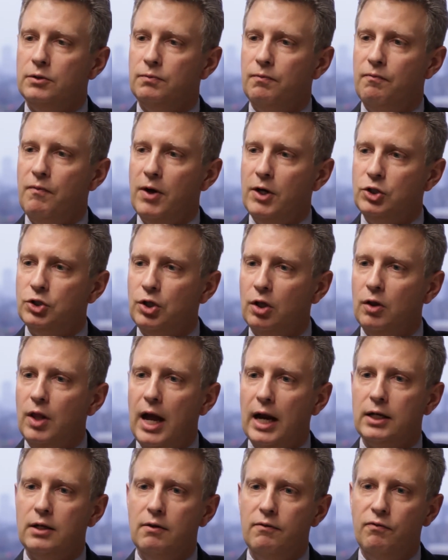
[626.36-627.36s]
very
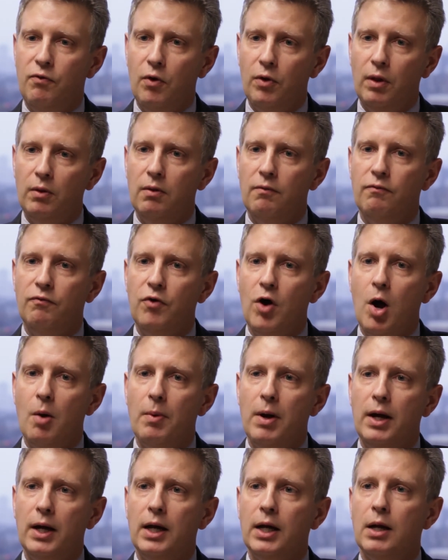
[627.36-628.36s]
selective for the
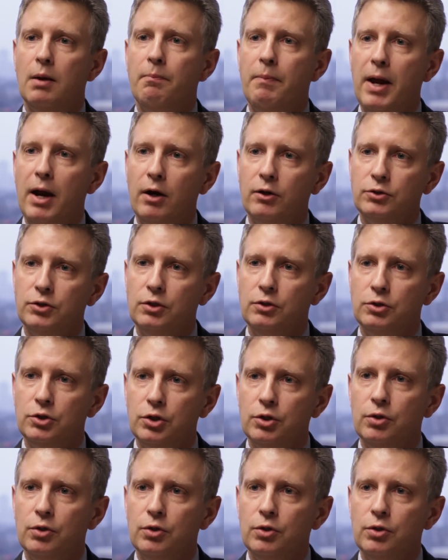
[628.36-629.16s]
lymphoma in comparison